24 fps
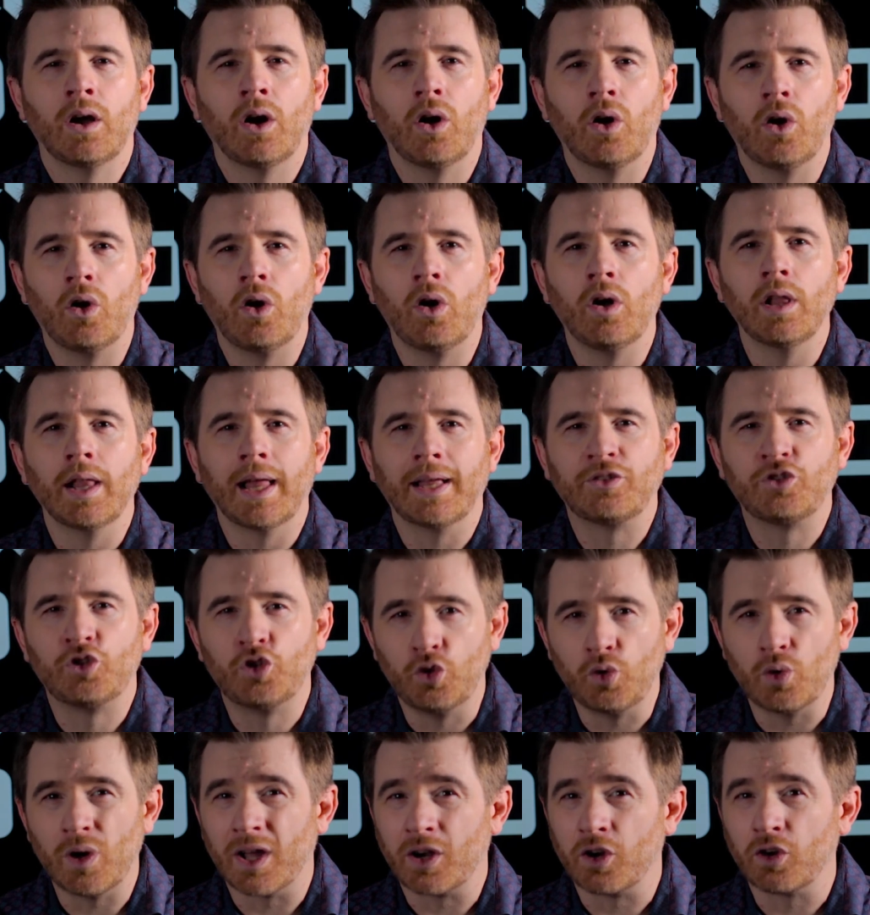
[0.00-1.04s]
all at
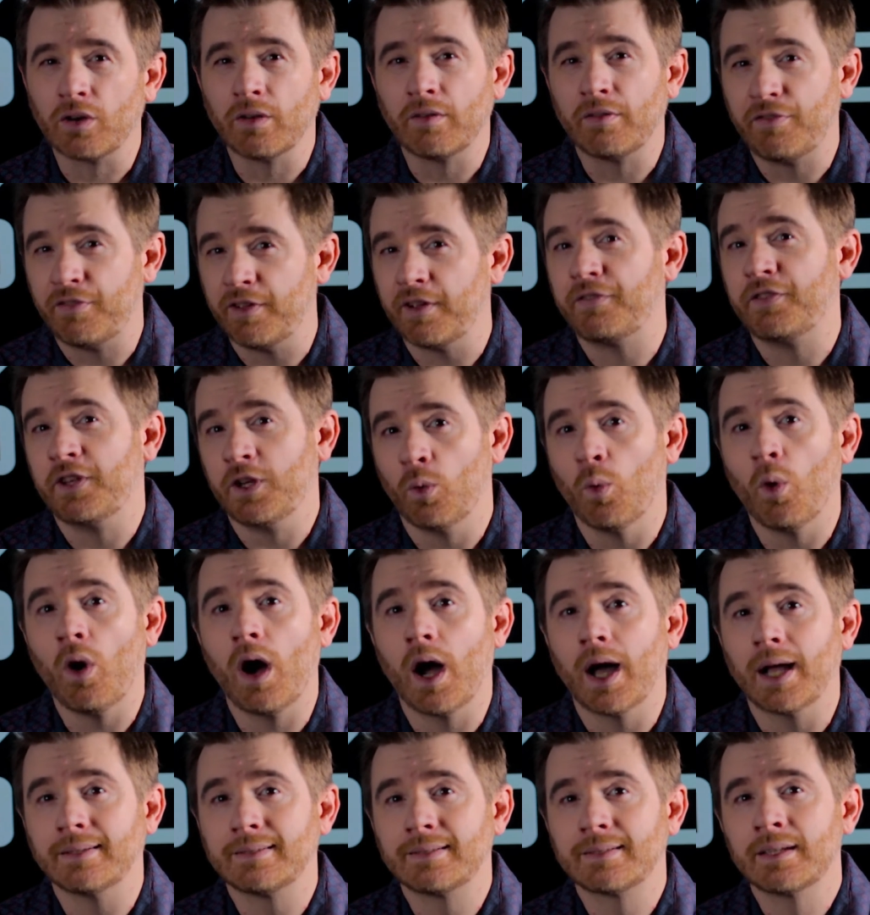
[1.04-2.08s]
250
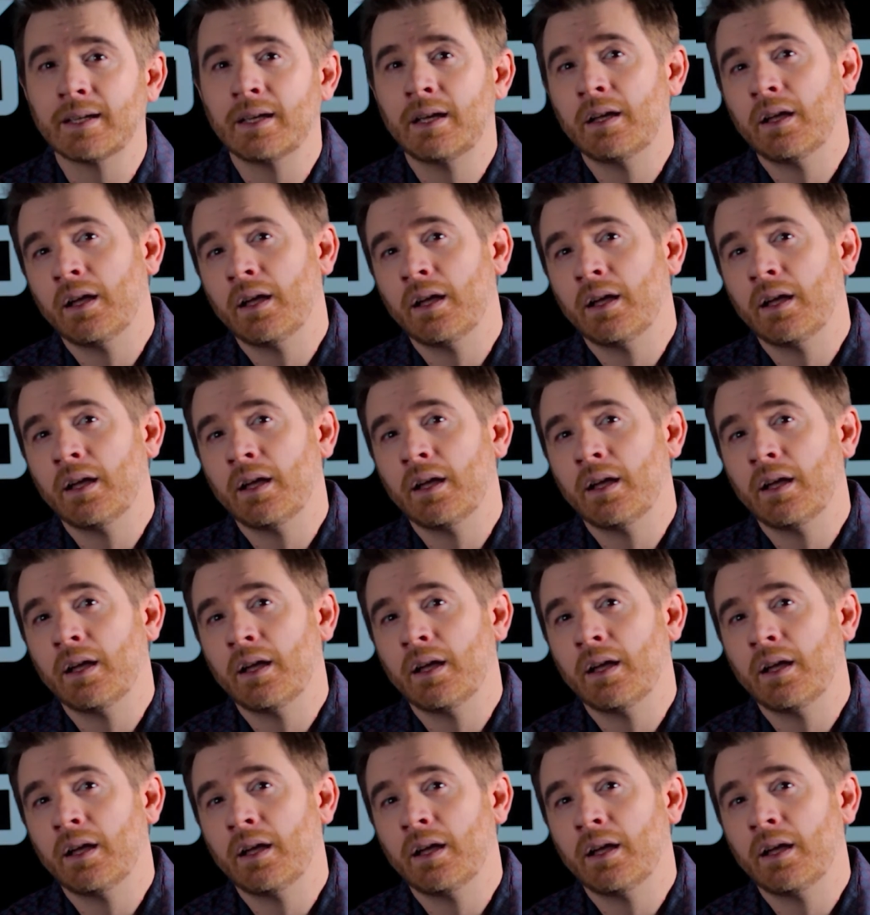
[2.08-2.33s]
watts,